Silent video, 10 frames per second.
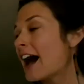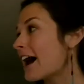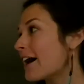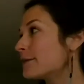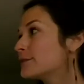
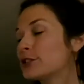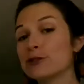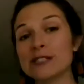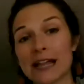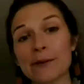um, to
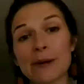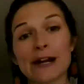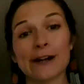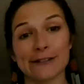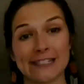celebrate
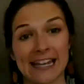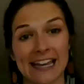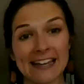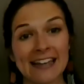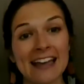Earth
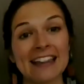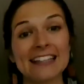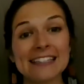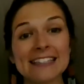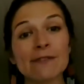Day.
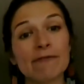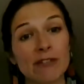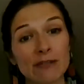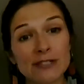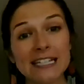This is the
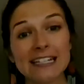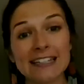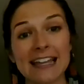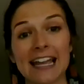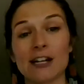
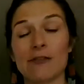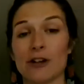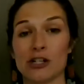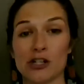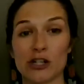50th
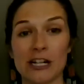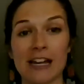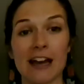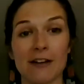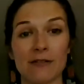anniversary
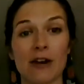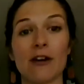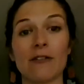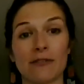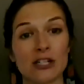of
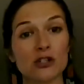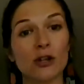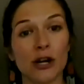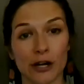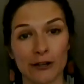
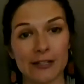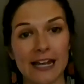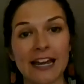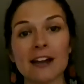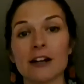official Earth
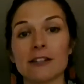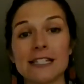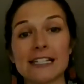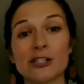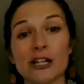Day. Earth
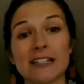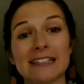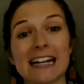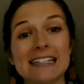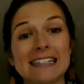Day started in
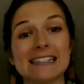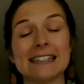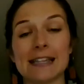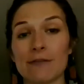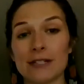
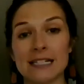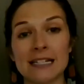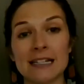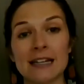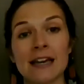
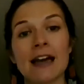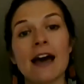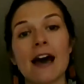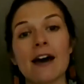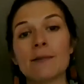1970.
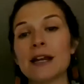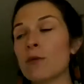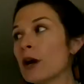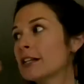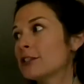Um, and I
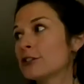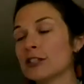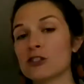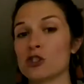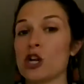wanted to do
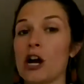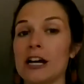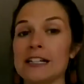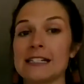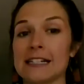this
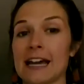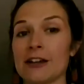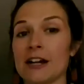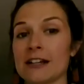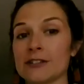drawing
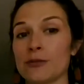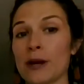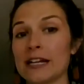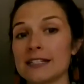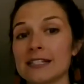together as a
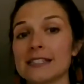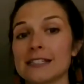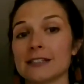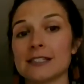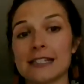way to
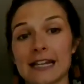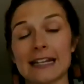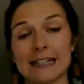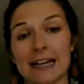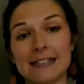still stay
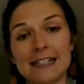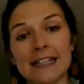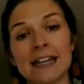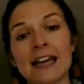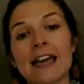
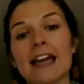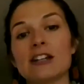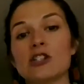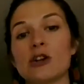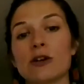connected
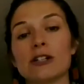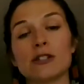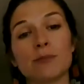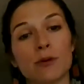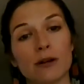and show our
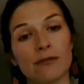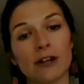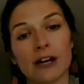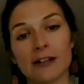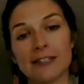support for
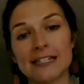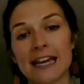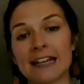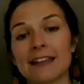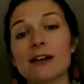Earth
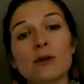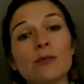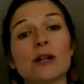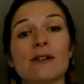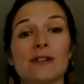Day like we
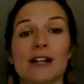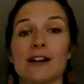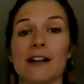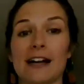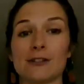would have in our
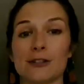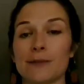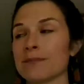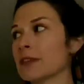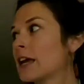classroom.